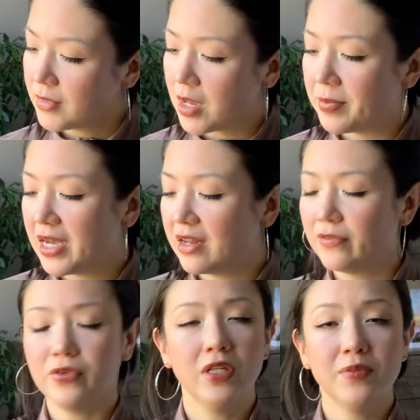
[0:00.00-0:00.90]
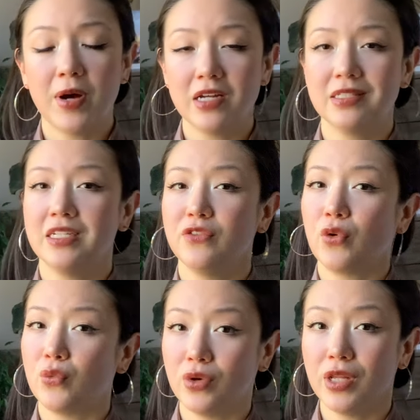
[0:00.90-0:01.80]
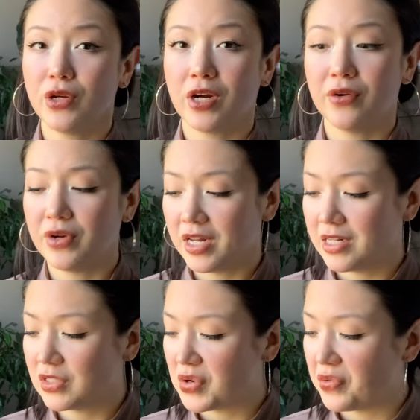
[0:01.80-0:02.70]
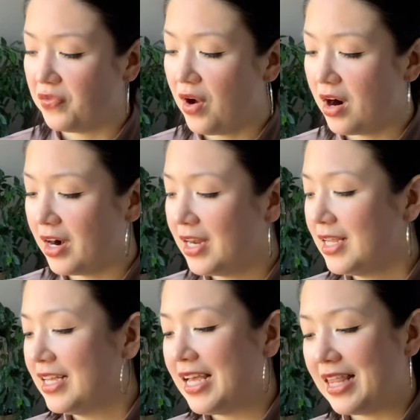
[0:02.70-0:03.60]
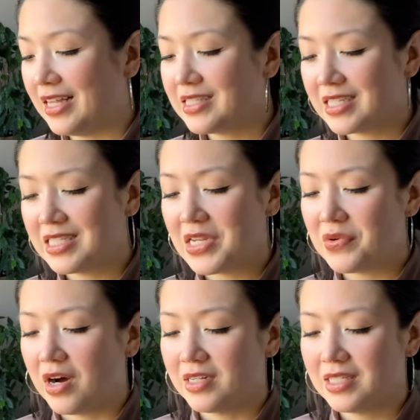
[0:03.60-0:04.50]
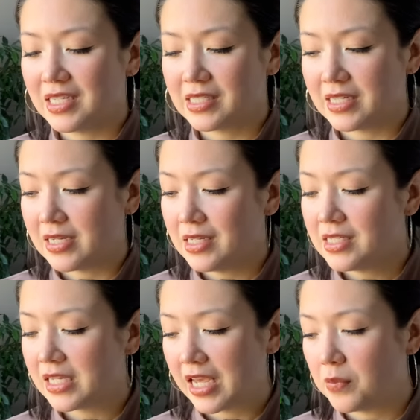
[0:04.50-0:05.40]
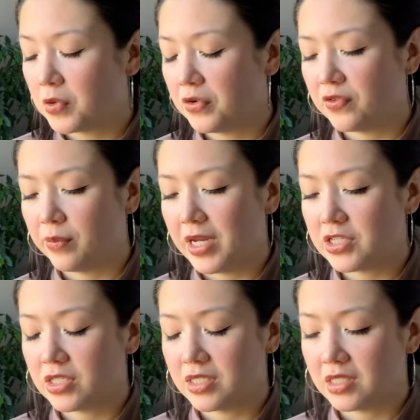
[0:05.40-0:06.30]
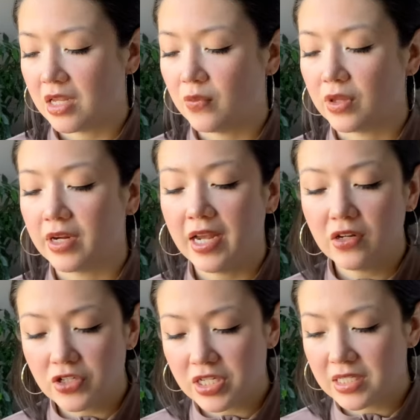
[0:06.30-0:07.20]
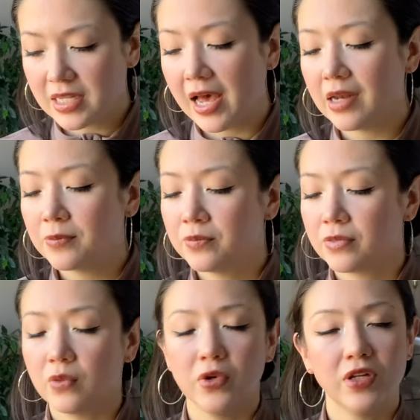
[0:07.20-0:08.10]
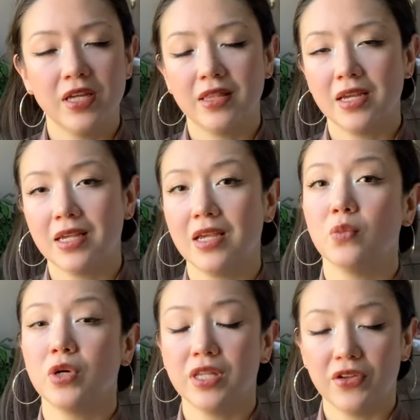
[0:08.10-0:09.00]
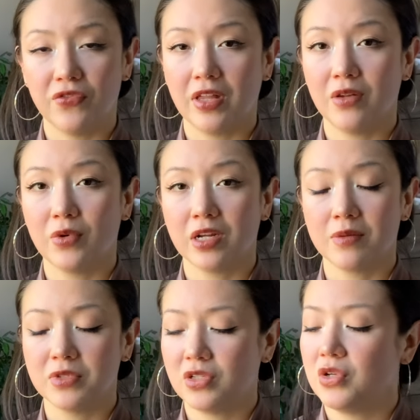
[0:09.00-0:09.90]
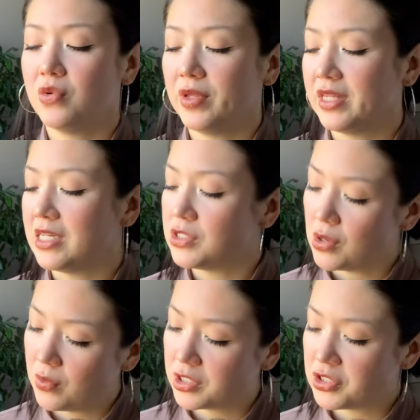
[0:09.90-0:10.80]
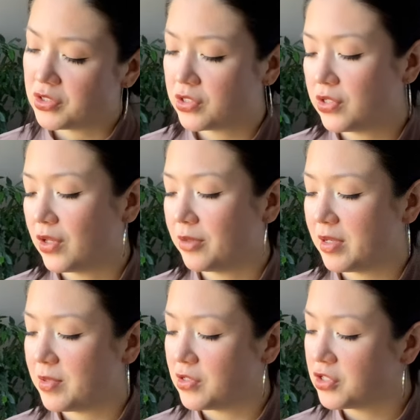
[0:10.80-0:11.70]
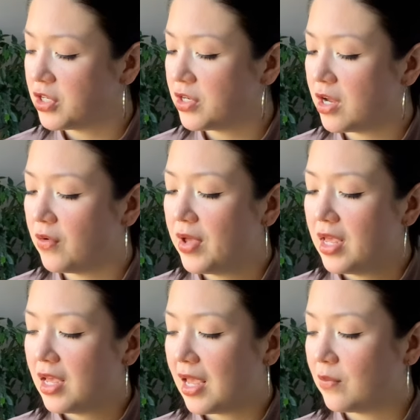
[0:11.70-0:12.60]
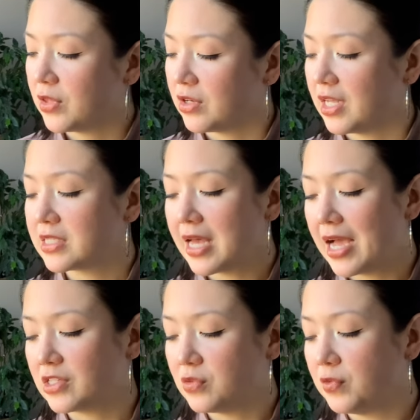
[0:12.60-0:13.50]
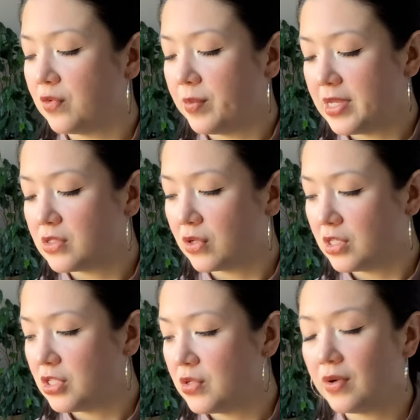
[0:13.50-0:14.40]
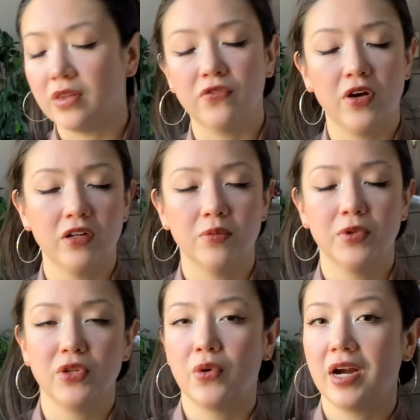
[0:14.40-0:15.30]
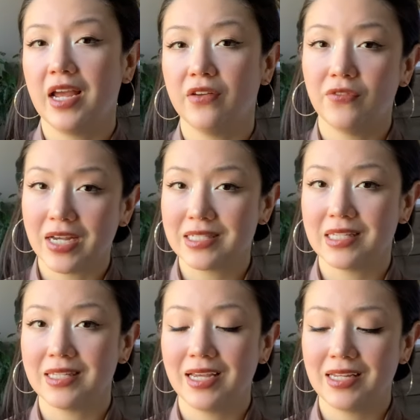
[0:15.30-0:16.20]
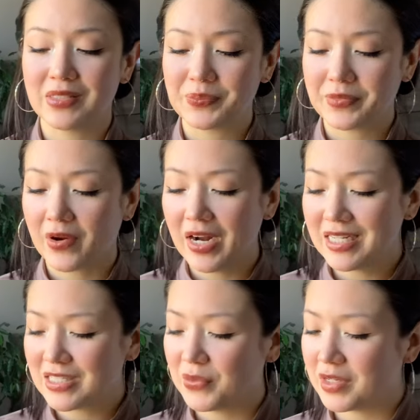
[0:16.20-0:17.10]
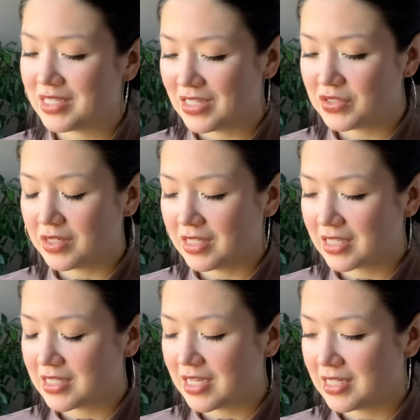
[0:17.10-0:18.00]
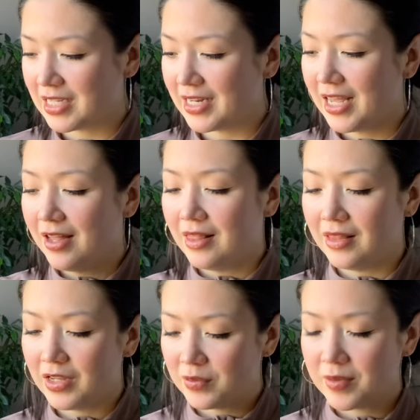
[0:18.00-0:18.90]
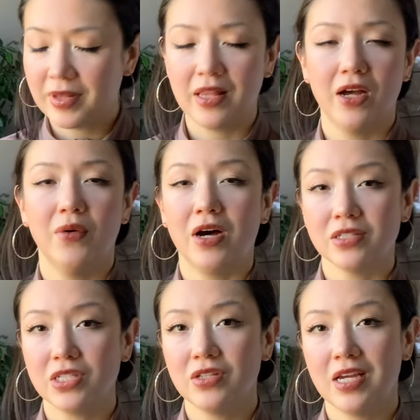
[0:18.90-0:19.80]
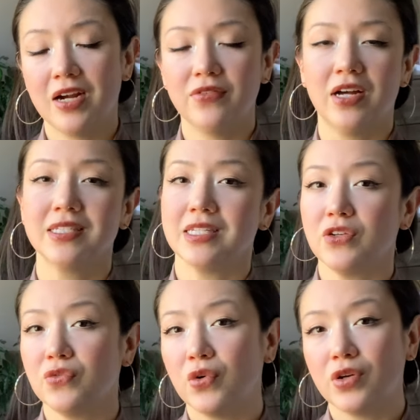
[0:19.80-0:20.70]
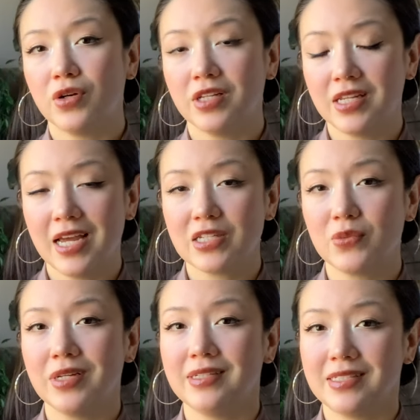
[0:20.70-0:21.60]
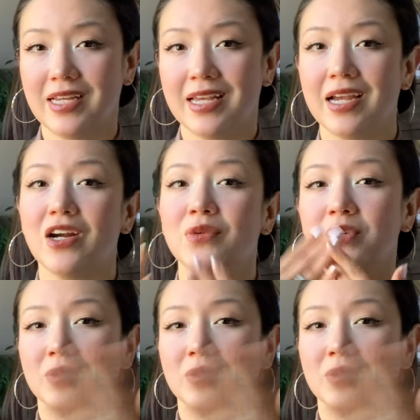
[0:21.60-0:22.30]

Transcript: But really positive, really great reading so far. Let's continue on in the extended to get more information to see where their energy is at. What are they thinking? What are they feeling when it comes to you? What they don't want you to know that maybe you should know, and what their next action will be towards you, and then followed up with your advice at the end. All right, so we'll continue on the extended. Link will be below. I'll see you there. And I'll see you for the next one. Take care.